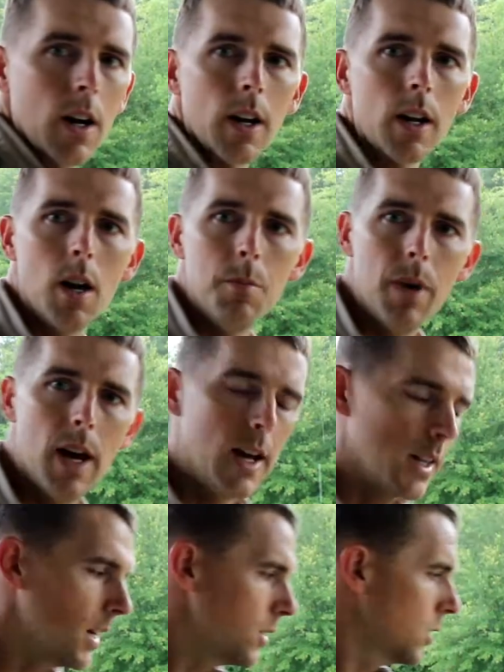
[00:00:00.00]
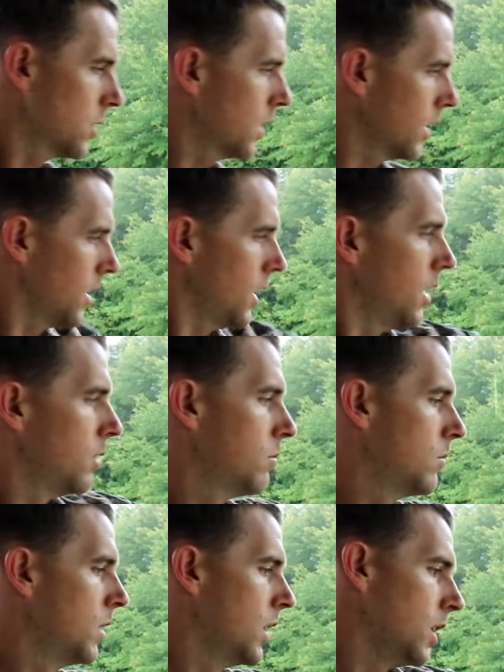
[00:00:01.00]
I'm gonna come back. That's just gonna
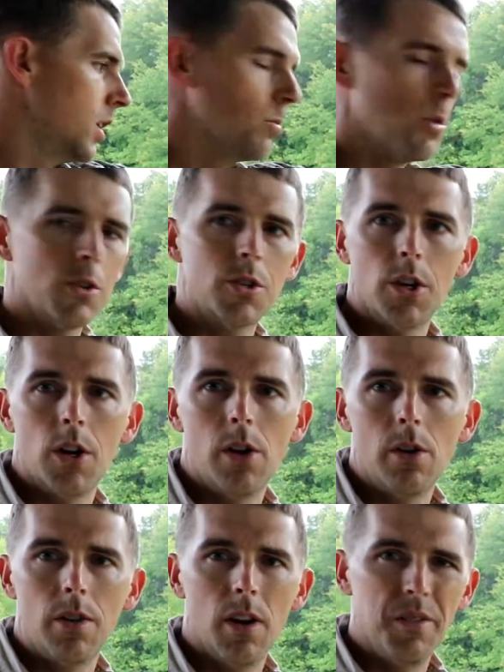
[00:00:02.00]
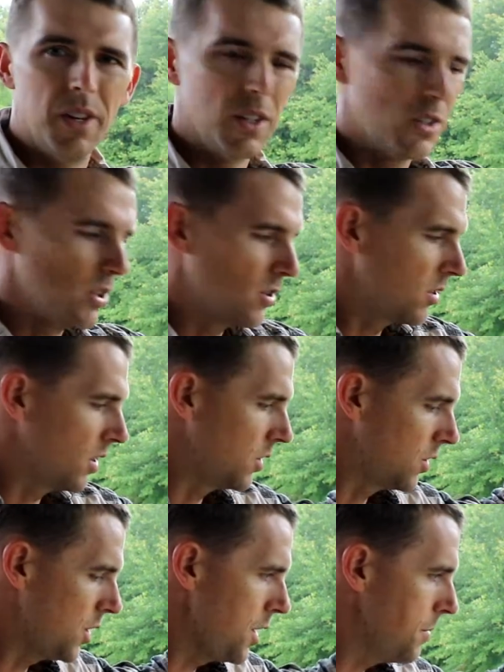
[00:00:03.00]
help preserve, I mean, it's just,
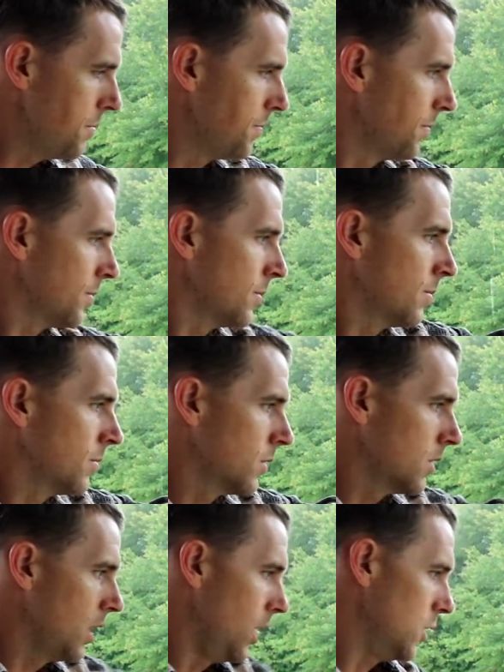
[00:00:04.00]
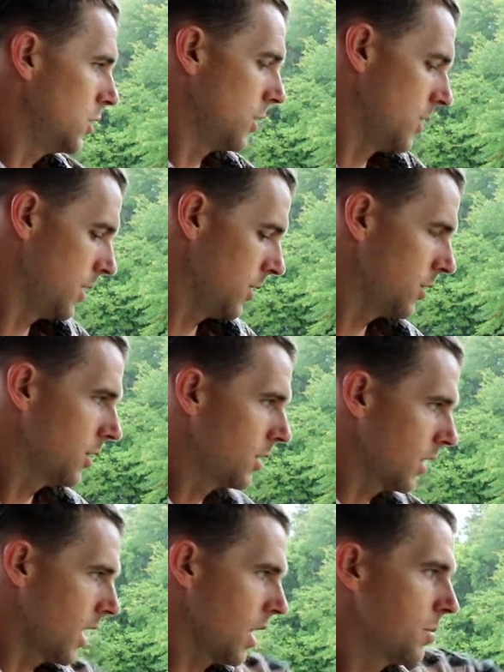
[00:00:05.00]
it's cheap insurance
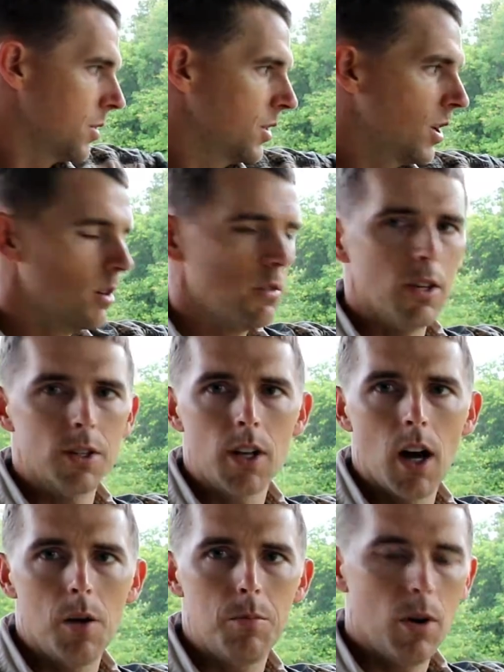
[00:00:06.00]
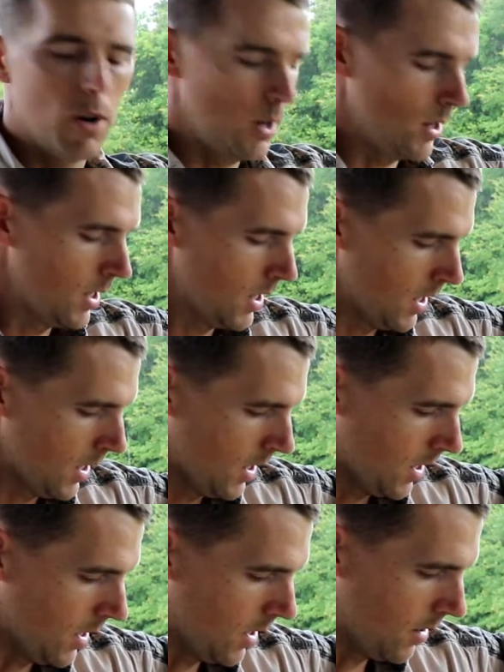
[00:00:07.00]
just to kind of preserve this top part.
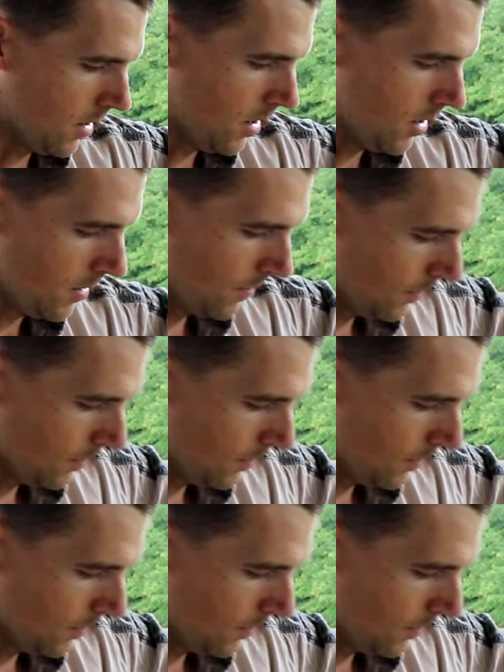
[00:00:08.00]
Uh,